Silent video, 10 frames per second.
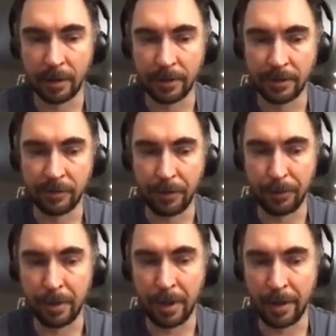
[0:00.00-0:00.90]
It's a very
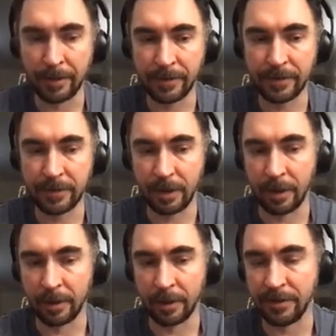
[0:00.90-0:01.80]
nice
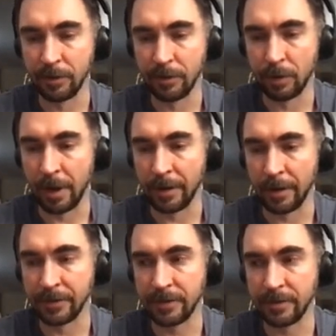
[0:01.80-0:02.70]

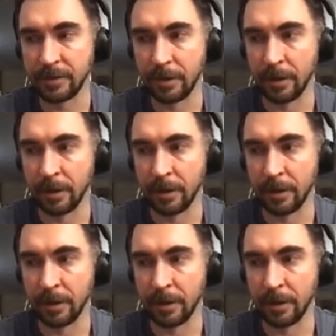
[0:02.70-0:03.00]
decentralized